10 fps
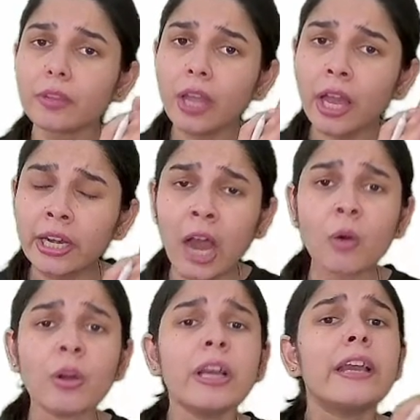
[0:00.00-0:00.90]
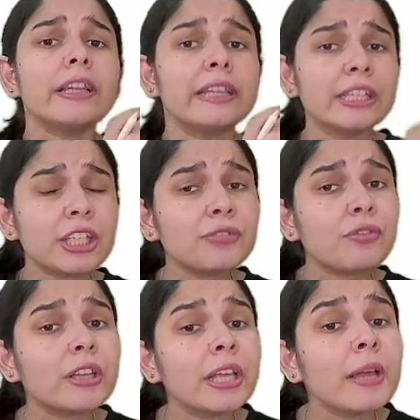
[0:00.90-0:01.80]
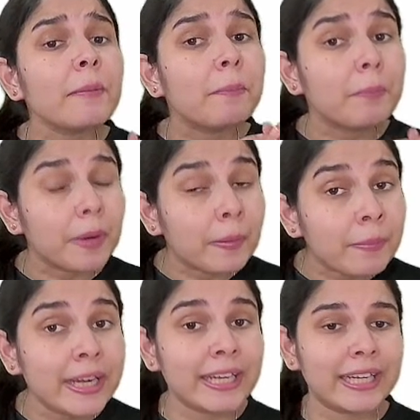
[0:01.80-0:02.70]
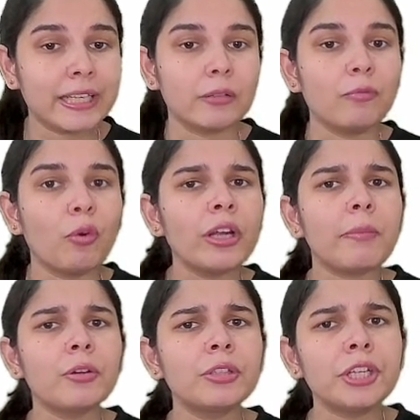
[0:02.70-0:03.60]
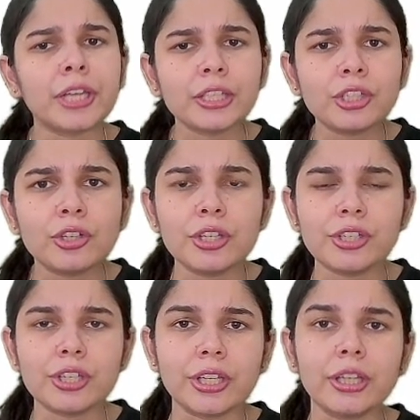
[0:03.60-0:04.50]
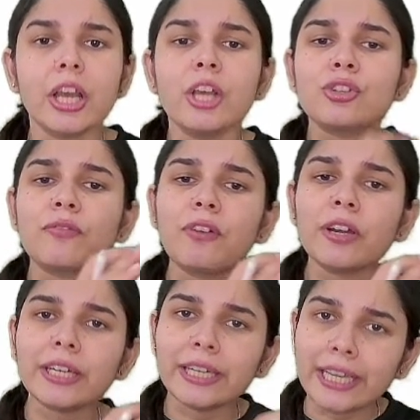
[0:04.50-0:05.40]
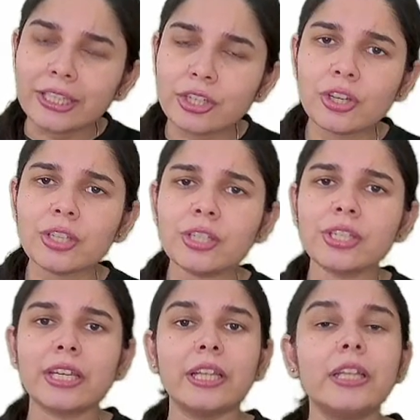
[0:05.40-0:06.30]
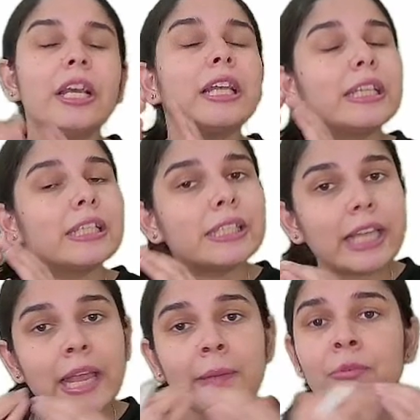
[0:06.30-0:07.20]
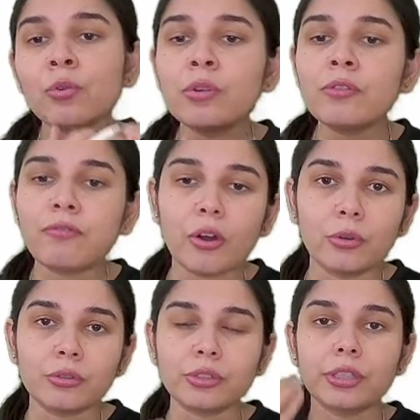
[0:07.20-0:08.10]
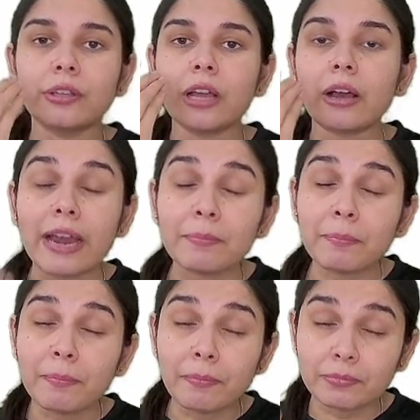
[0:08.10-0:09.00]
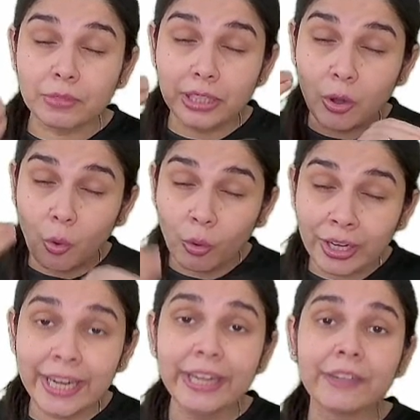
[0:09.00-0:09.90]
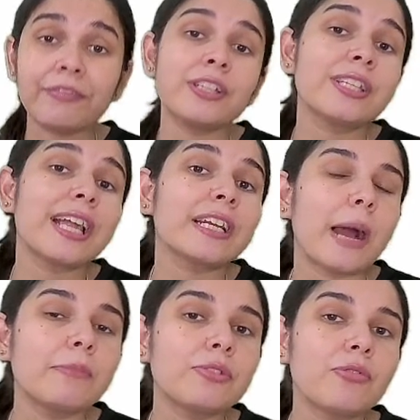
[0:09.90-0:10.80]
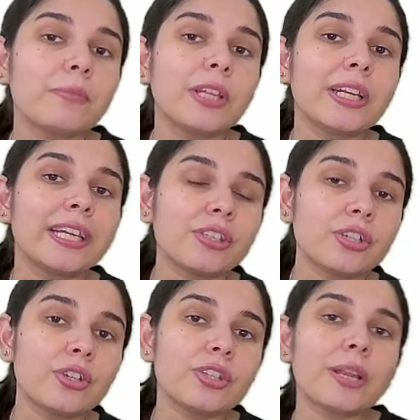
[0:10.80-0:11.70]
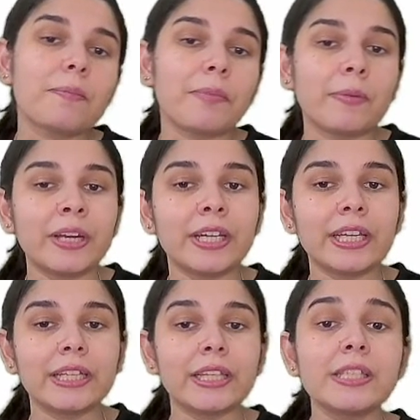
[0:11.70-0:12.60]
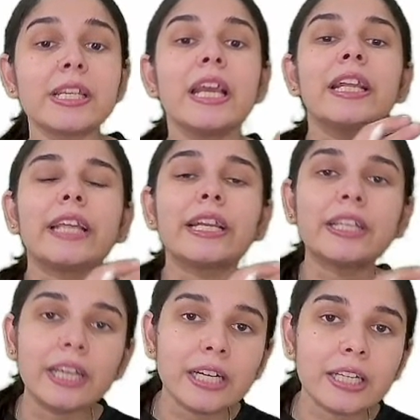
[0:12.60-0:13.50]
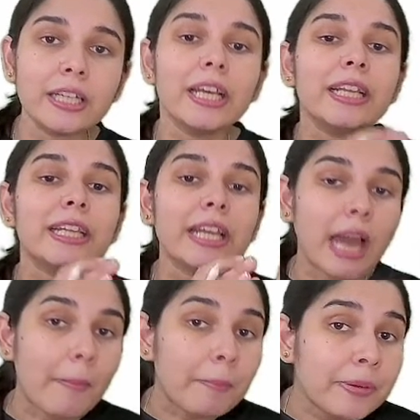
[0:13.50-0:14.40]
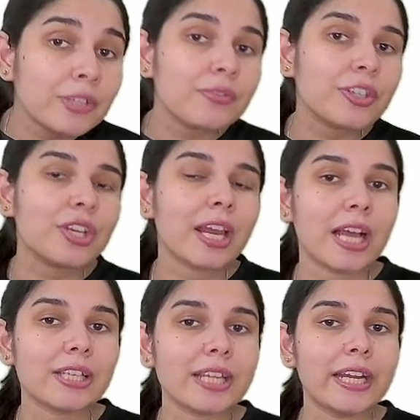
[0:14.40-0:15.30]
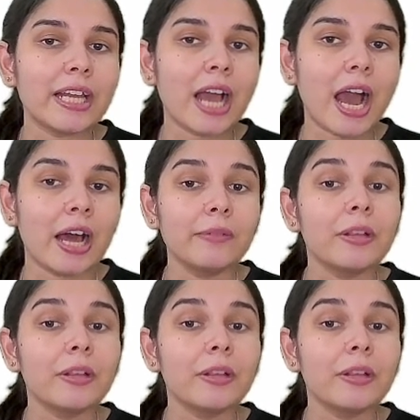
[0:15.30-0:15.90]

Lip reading: Now, this is for the permanent teeth. What about the deciduous teeth? So for deciduous teeth, the same rule follows. And the only difference that comes from the deciduous and permanent teeth is that here the numbers which are assigned are,